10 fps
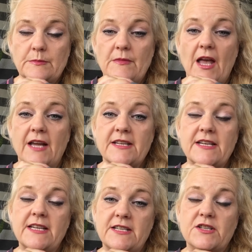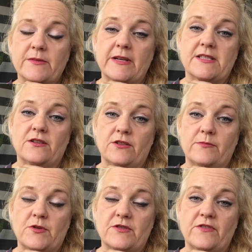and I needed some external
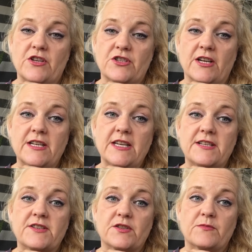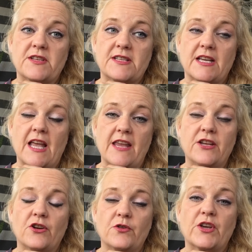motivation. I needed somebody to say, you
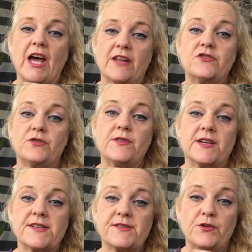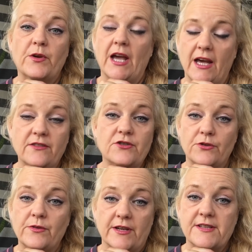know, you can do this, you can
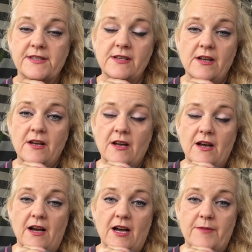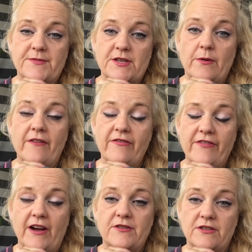do this. So I
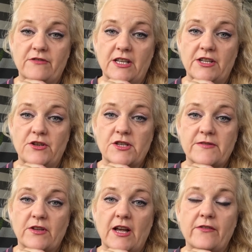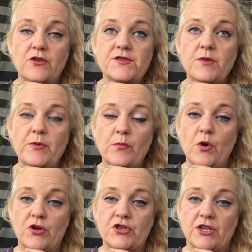found it really useful. I've also been
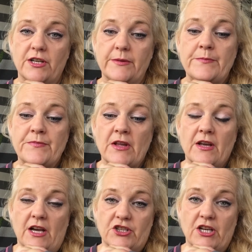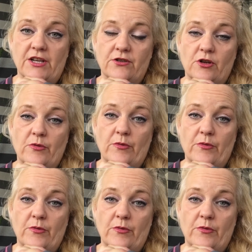watching a channel